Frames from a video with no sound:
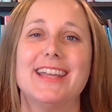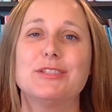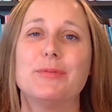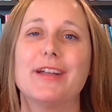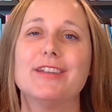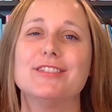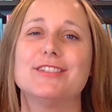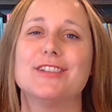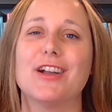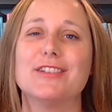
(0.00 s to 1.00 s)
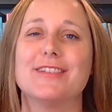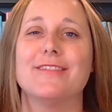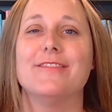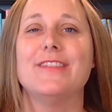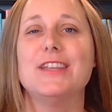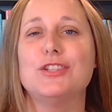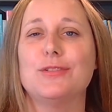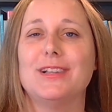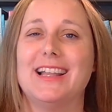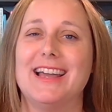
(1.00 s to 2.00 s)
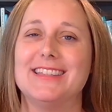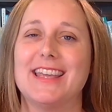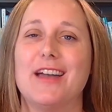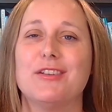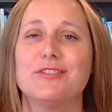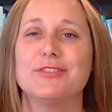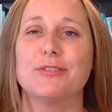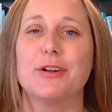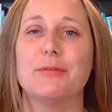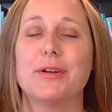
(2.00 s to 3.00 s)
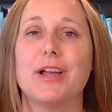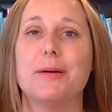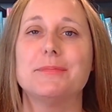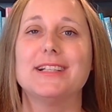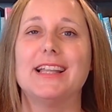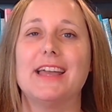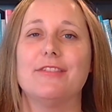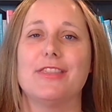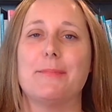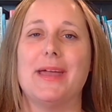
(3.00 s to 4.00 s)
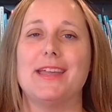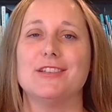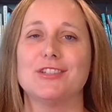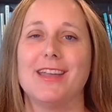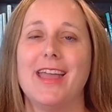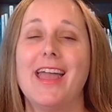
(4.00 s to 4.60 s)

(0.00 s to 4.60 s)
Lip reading: where you start to visualize how your story will come to life on the page.